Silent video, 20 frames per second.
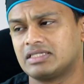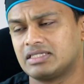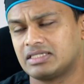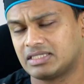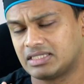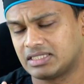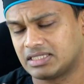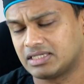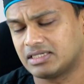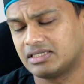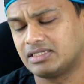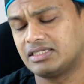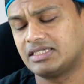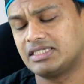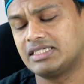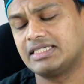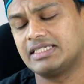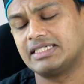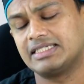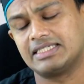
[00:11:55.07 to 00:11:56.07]

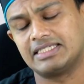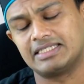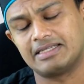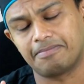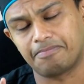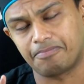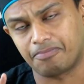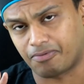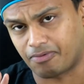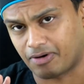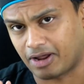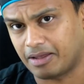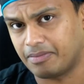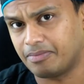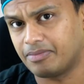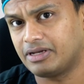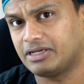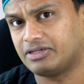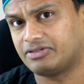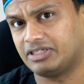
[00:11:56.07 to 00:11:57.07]
Surgery is the
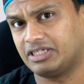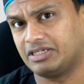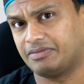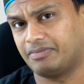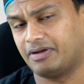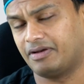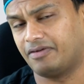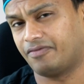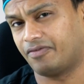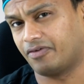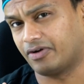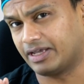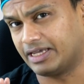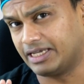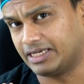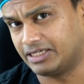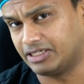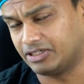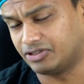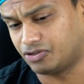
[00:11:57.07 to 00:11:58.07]
primary treatment for
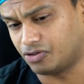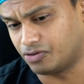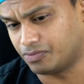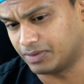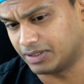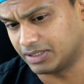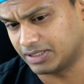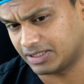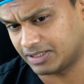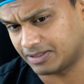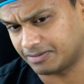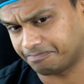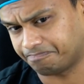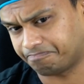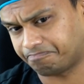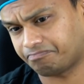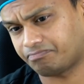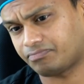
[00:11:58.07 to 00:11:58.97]
kidney tumors.